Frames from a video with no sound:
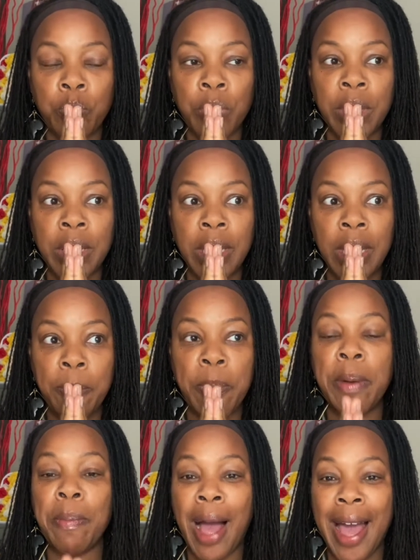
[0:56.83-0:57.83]
keep
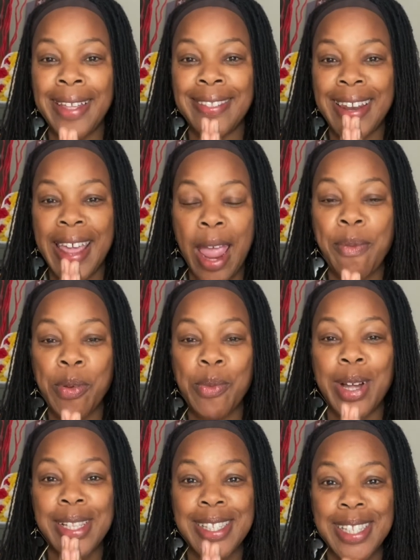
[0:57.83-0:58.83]
in mind that
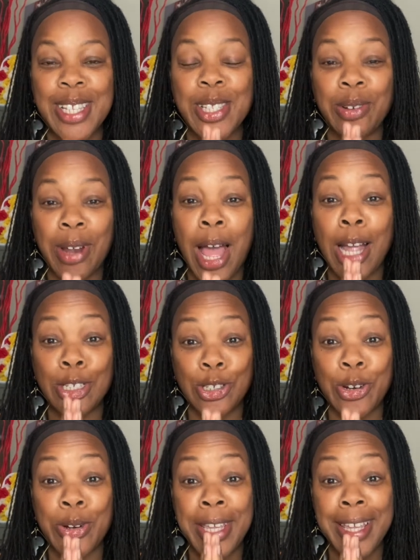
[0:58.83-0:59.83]
everyone's sister lock
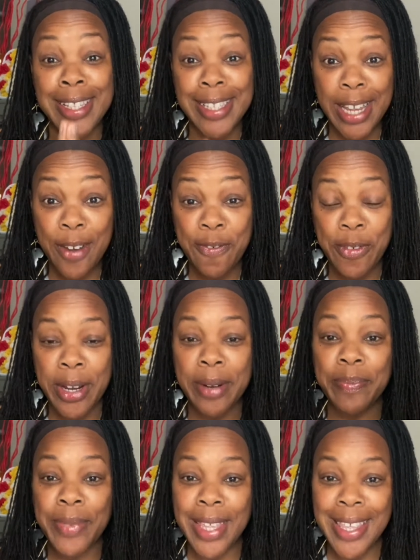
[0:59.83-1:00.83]
journey is different.
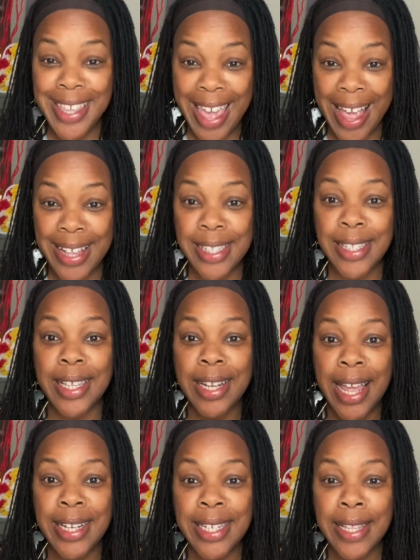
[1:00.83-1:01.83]
Yes,
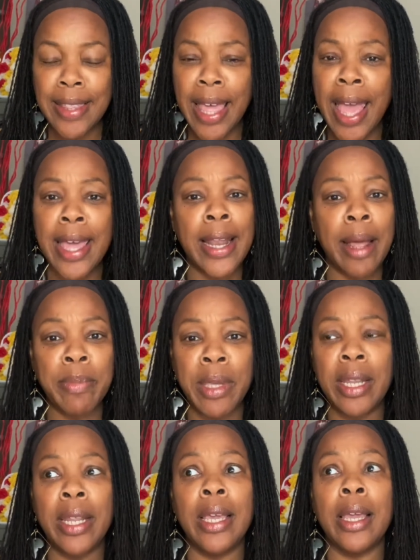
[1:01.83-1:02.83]
and I did that, and I'm
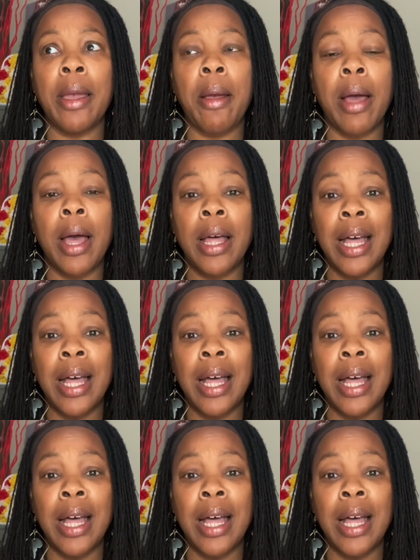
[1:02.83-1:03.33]
getting a